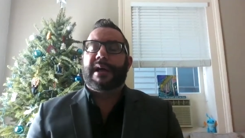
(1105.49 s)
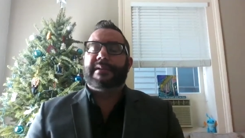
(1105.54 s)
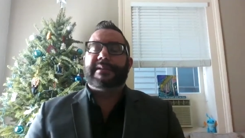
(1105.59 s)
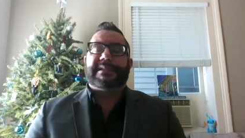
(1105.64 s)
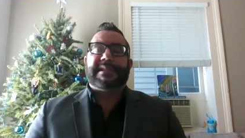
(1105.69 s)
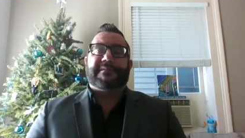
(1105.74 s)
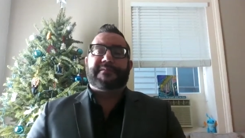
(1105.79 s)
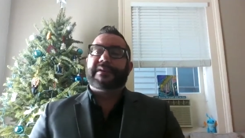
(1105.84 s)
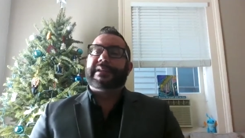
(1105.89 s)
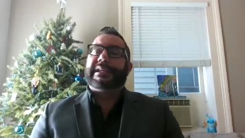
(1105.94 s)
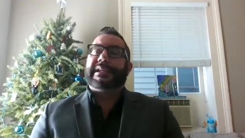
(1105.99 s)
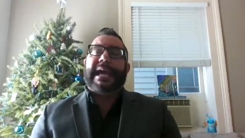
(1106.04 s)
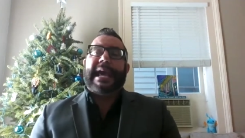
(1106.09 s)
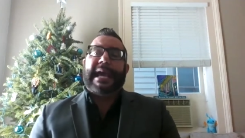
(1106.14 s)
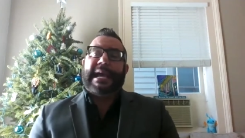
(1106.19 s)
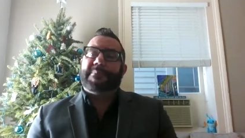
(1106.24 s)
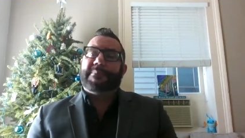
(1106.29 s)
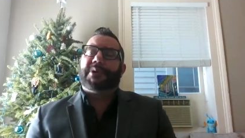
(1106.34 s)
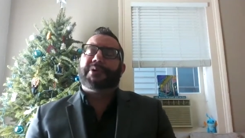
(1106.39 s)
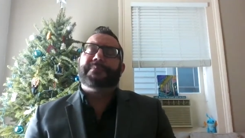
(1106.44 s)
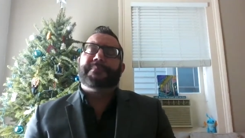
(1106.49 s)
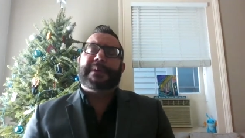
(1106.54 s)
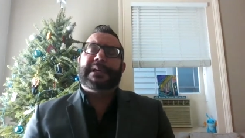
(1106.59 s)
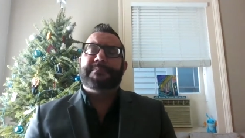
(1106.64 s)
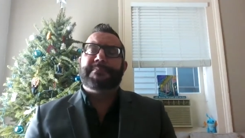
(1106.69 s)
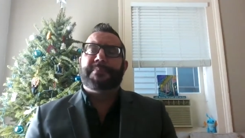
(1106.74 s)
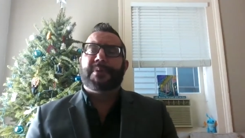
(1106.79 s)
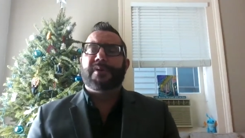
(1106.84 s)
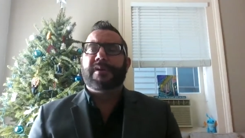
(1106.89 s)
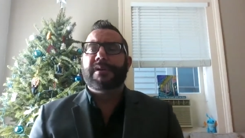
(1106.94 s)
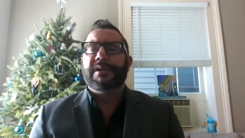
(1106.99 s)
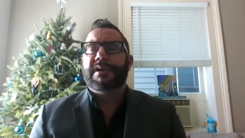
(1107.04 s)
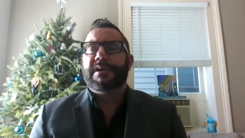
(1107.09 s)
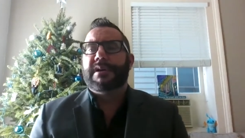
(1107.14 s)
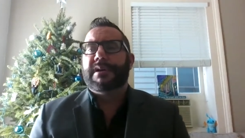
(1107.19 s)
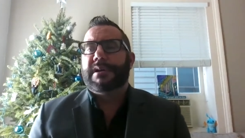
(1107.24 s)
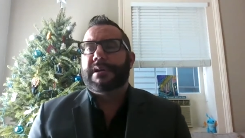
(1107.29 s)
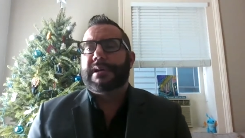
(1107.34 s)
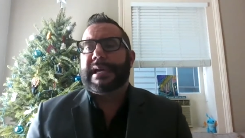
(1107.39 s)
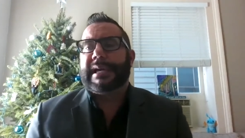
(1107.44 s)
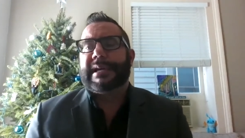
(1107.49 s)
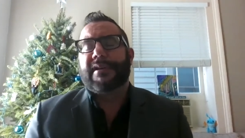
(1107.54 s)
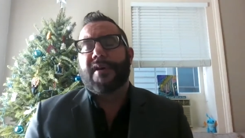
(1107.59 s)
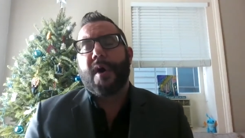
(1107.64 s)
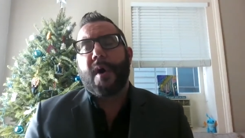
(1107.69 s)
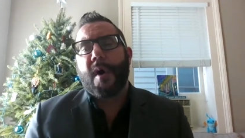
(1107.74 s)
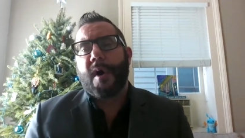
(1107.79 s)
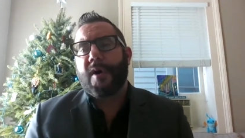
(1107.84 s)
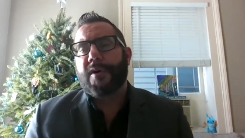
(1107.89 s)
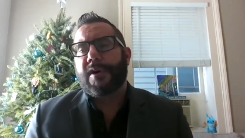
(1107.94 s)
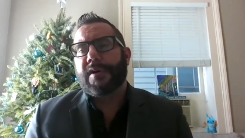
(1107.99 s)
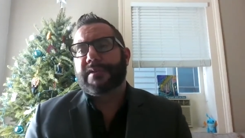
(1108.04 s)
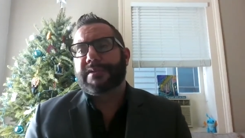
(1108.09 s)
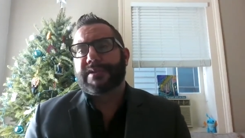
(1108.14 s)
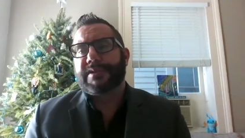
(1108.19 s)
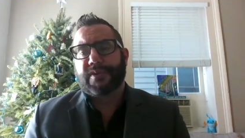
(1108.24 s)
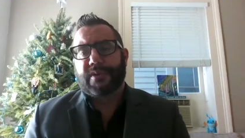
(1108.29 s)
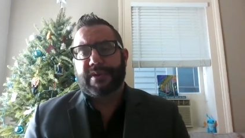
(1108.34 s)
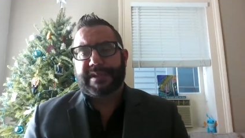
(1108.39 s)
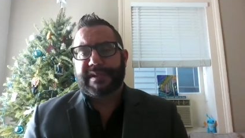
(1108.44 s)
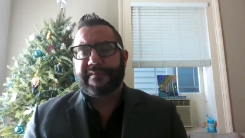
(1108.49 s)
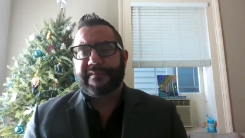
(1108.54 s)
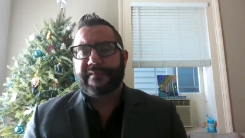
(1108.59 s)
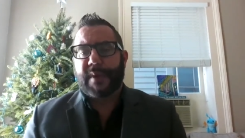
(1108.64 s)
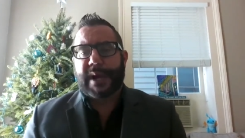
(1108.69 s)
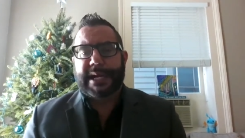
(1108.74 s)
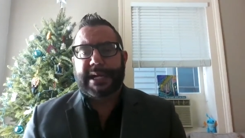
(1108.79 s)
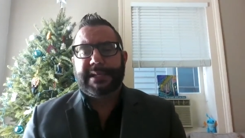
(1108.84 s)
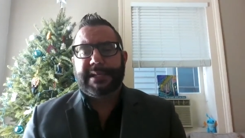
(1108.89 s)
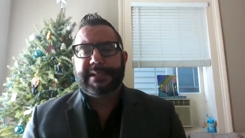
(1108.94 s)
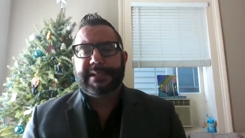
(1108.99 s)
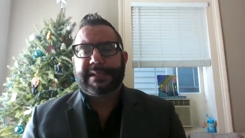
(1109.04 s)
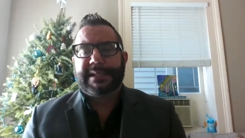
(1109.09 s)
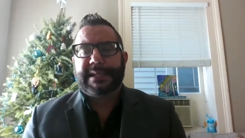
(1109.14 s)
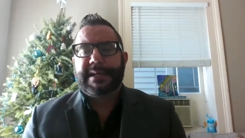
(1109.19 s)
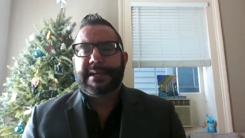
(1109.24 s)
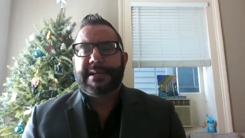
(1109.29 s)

differently abled people in all sorts of ways,